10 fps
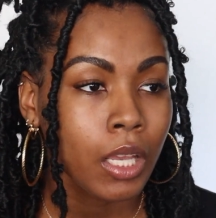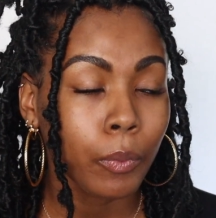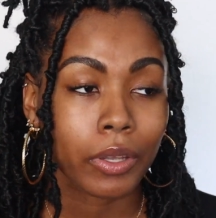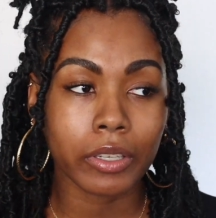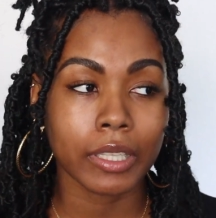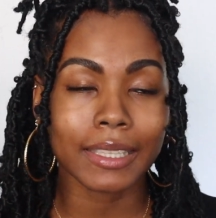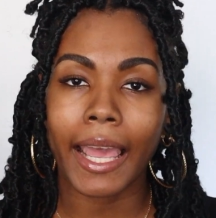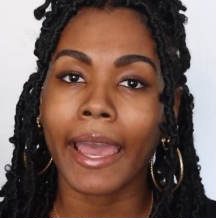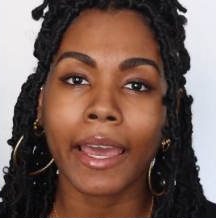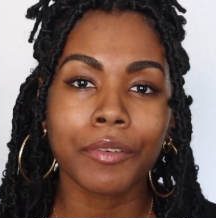Whether it's
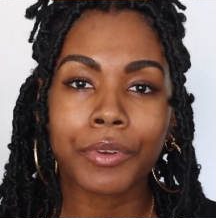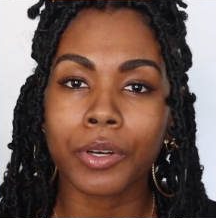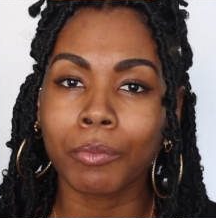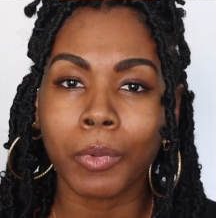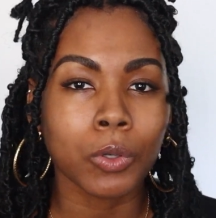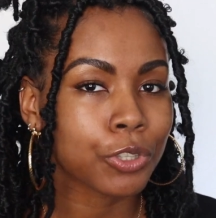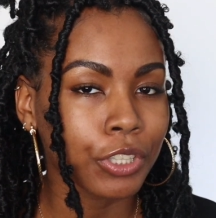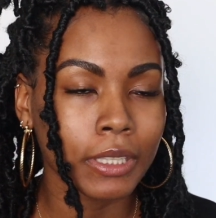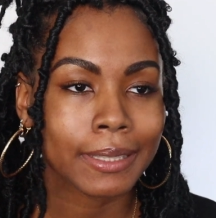Advil, Motrin,